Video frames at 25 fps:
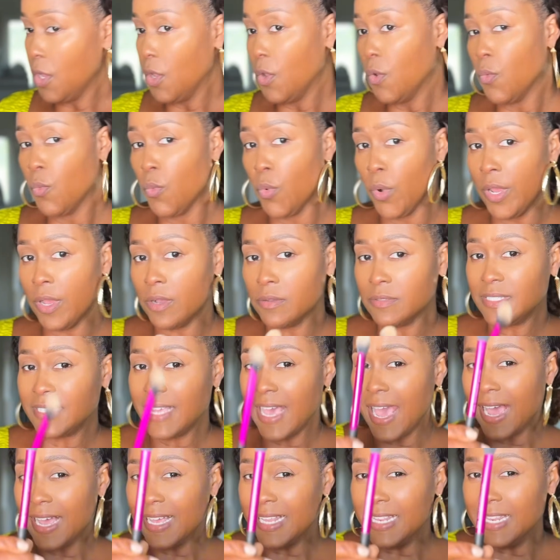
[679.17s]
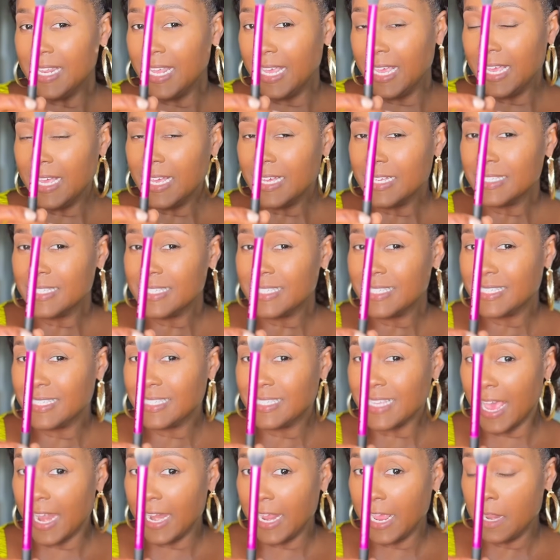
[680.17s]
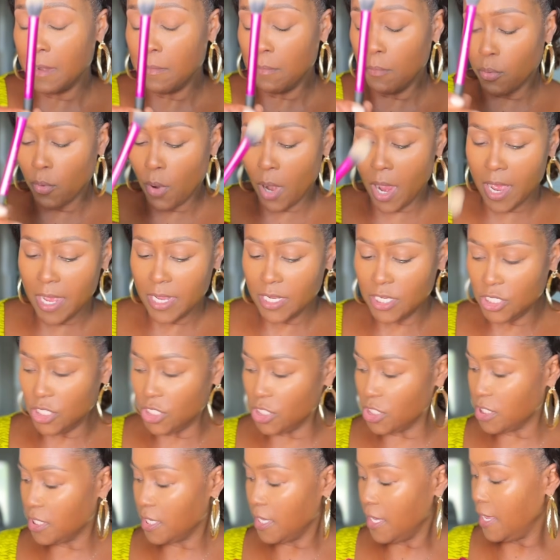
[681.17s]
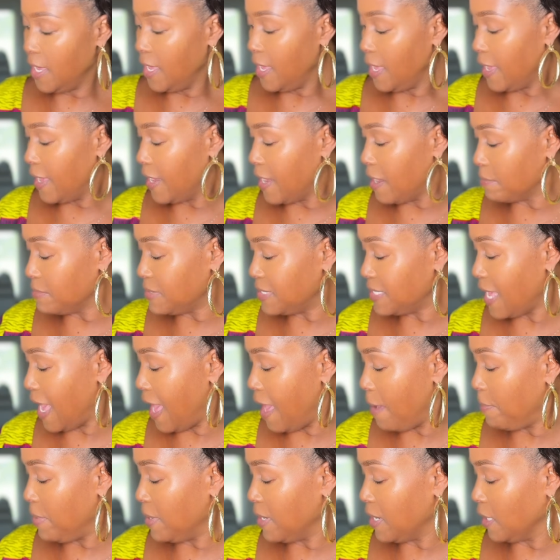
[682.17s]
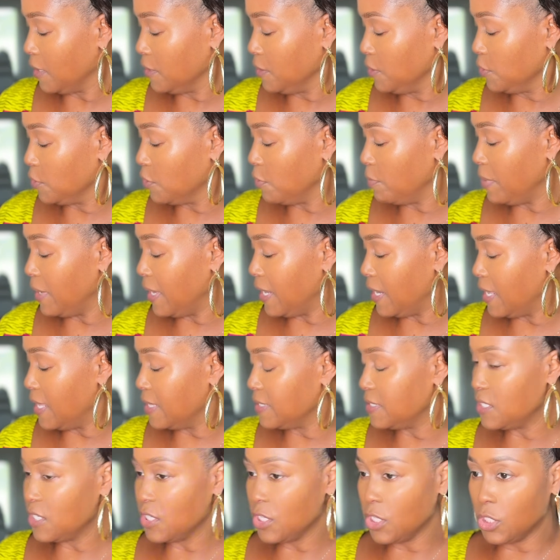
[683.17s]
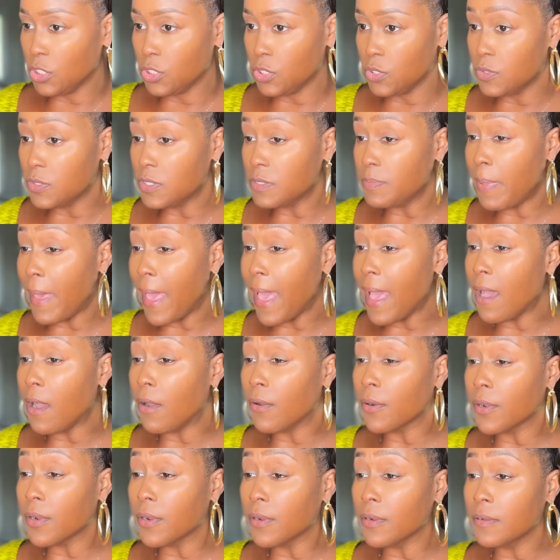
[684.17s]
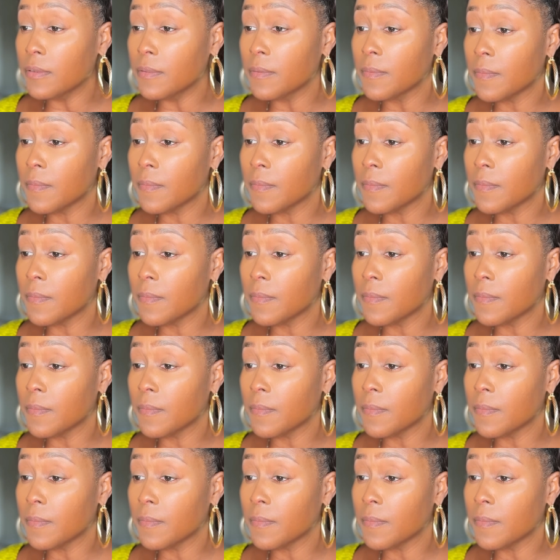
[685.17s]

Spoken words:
Real Techniques setting brush and I'm tapping a little bit into the loose powder